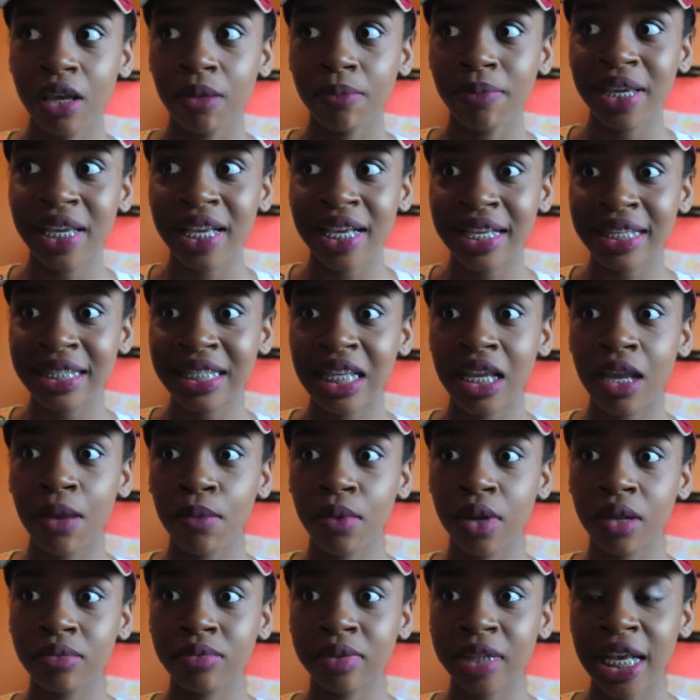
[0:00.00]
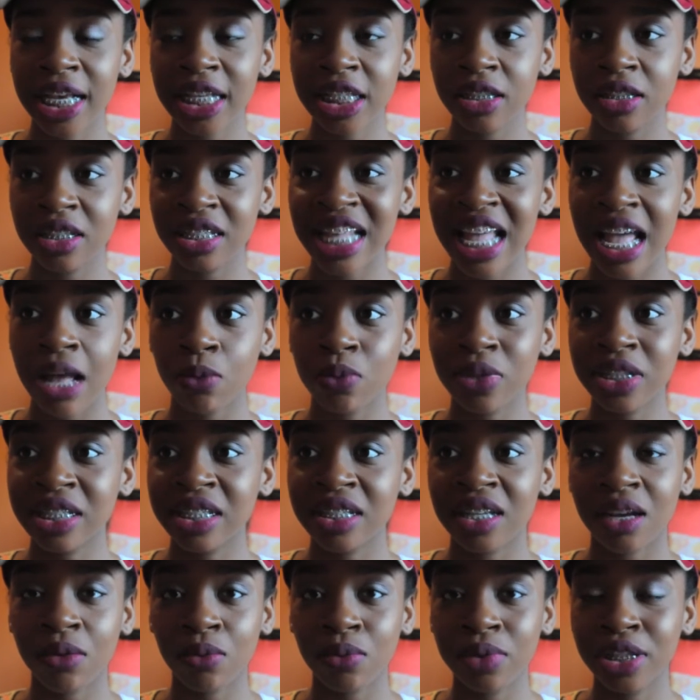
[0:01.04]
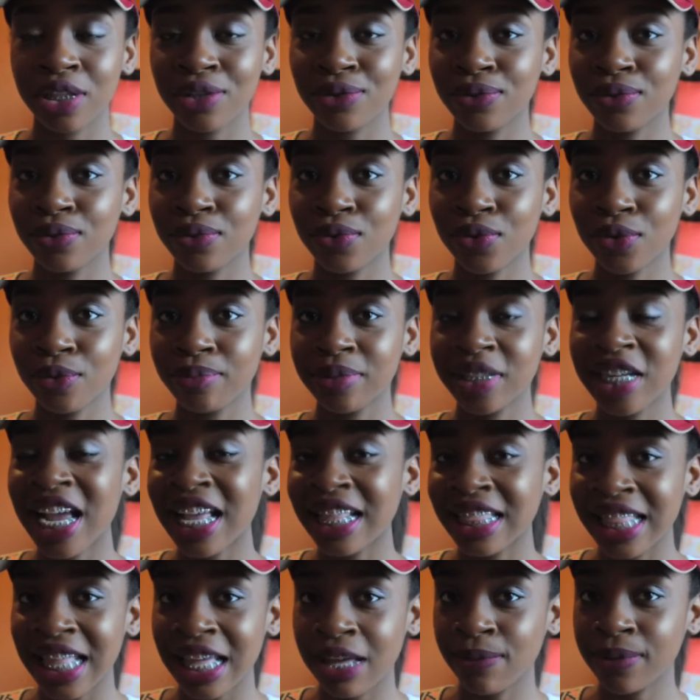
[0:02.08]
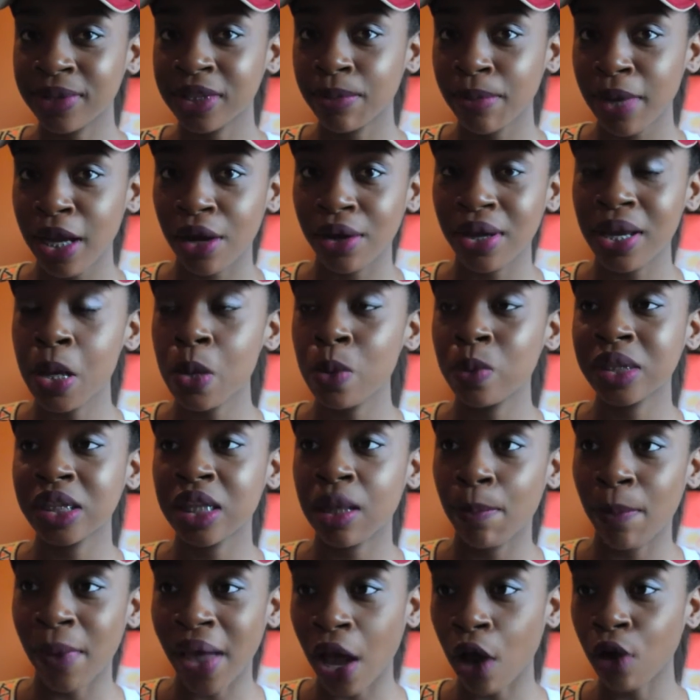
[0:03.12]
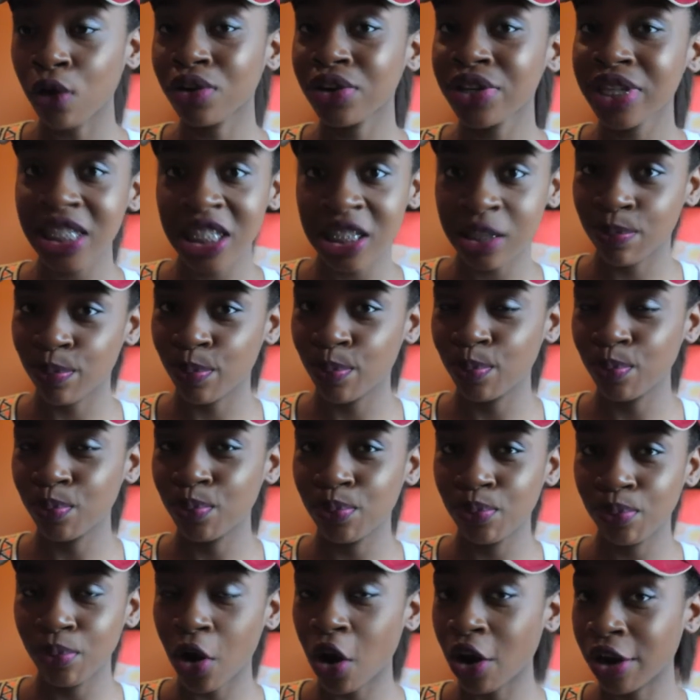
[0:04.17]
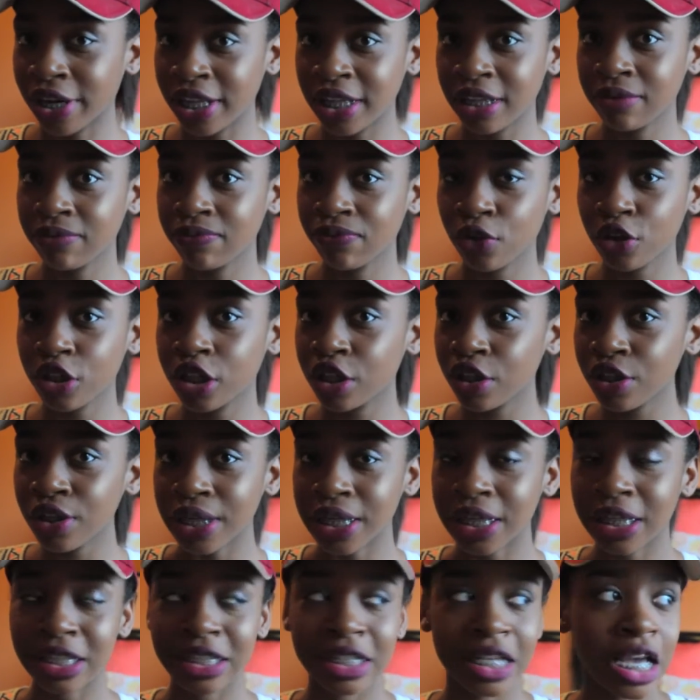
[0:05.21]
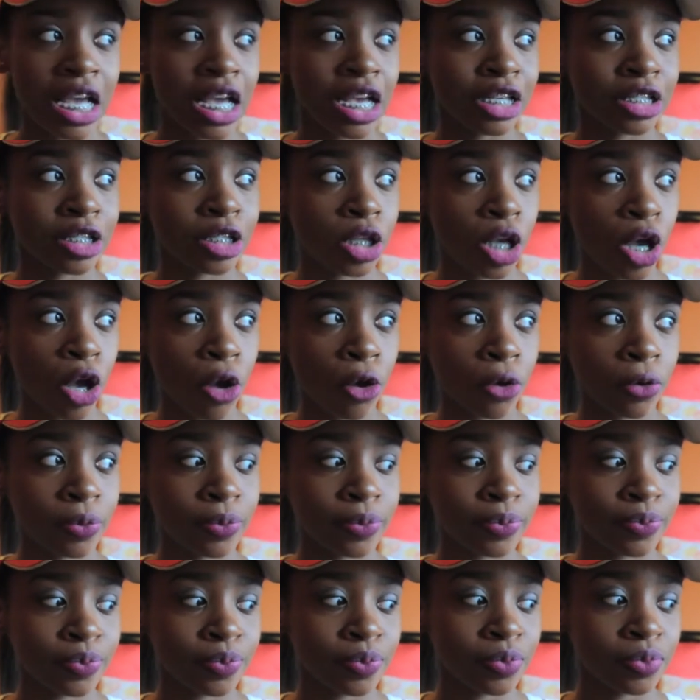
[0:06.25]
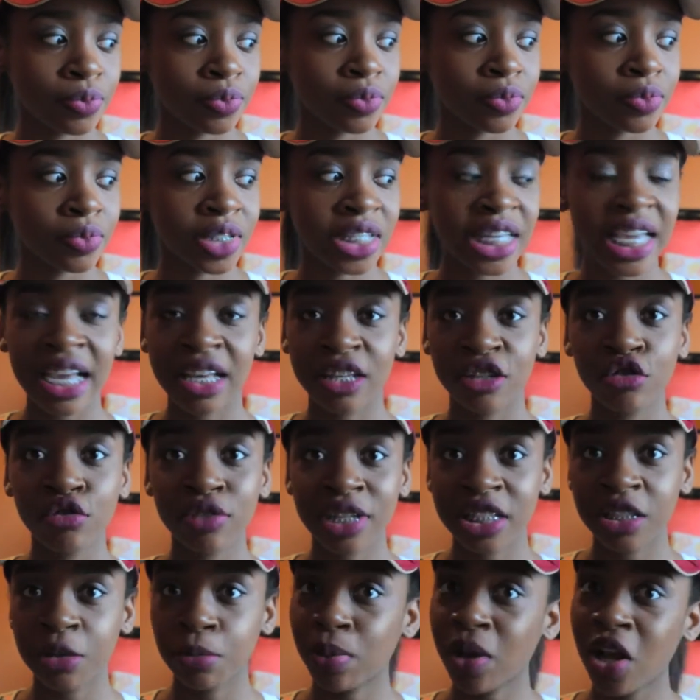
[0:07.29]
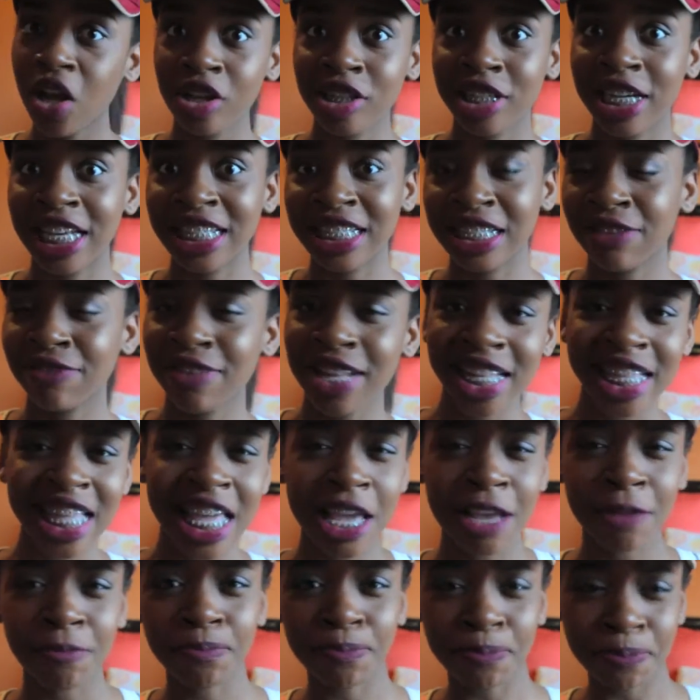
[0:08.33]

Because Eminem's cousin, that was not what the group chat thing was about. It was about Kristen's party for the New Year's. So yeah, you need to apologize, stuff like that.